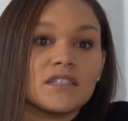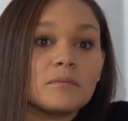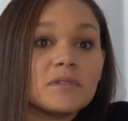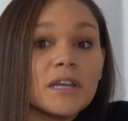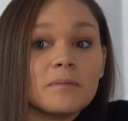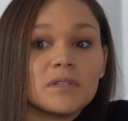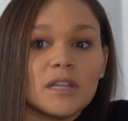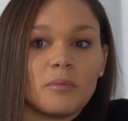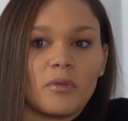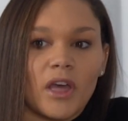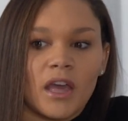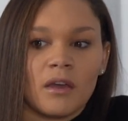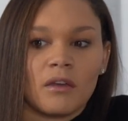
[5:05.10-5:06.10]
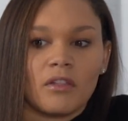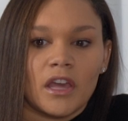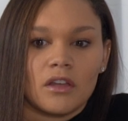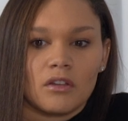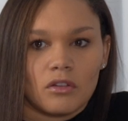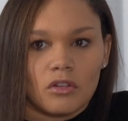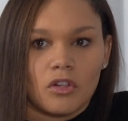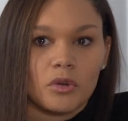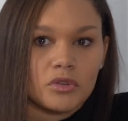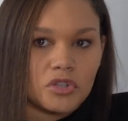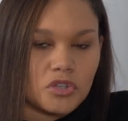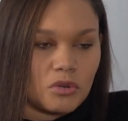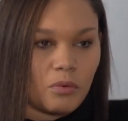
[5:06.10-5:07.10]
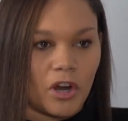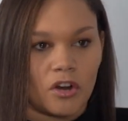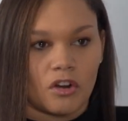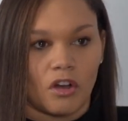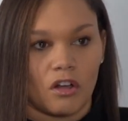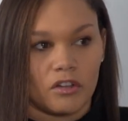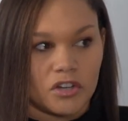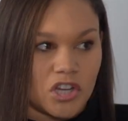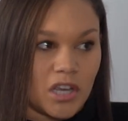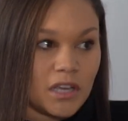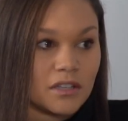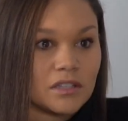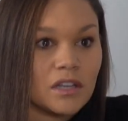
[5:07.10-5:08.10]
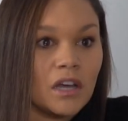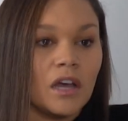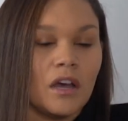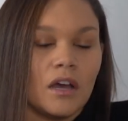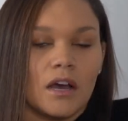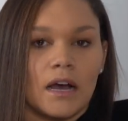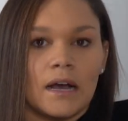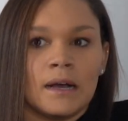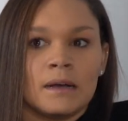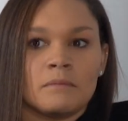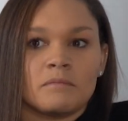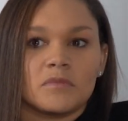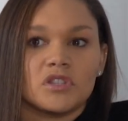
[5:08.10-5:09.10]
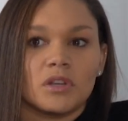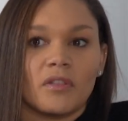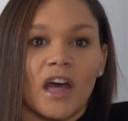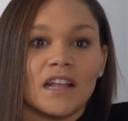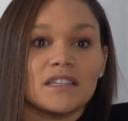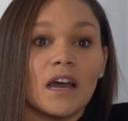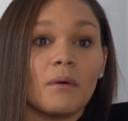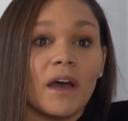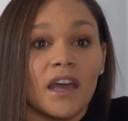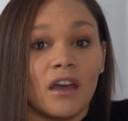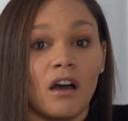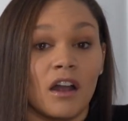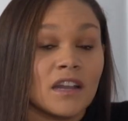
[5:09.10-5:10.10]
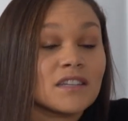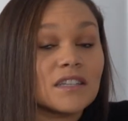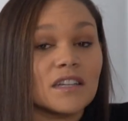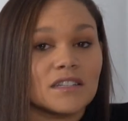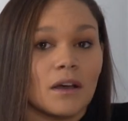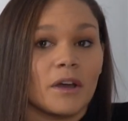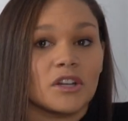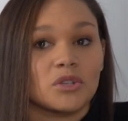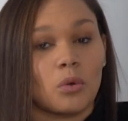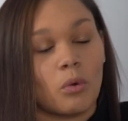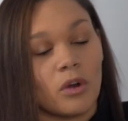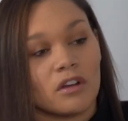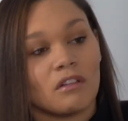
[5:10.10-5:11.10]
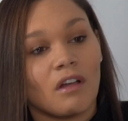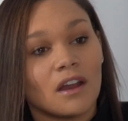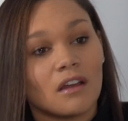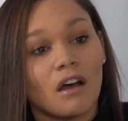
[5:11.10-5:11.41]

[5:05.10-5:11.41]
sometimes they play like close to where your college is. So that's how that's how I toured a lot of